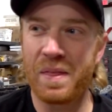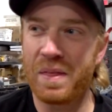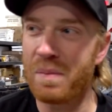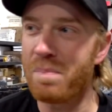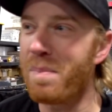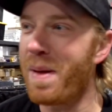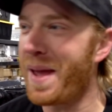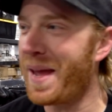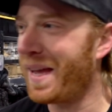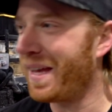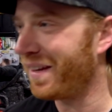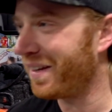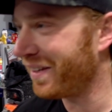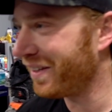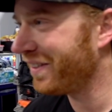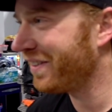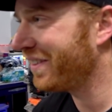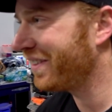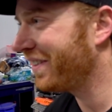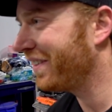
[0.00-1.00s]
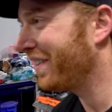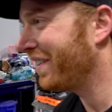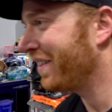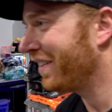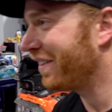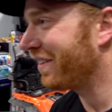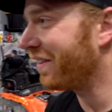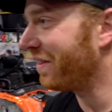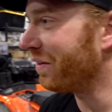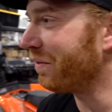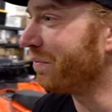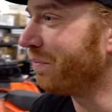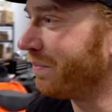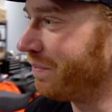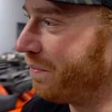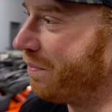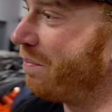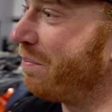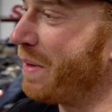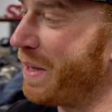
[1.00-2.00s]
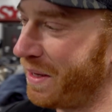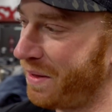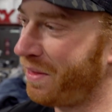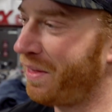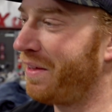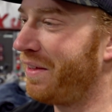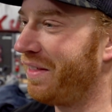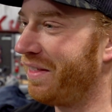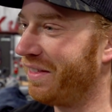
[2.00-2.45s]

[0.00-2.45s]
The man. The myth. Myth.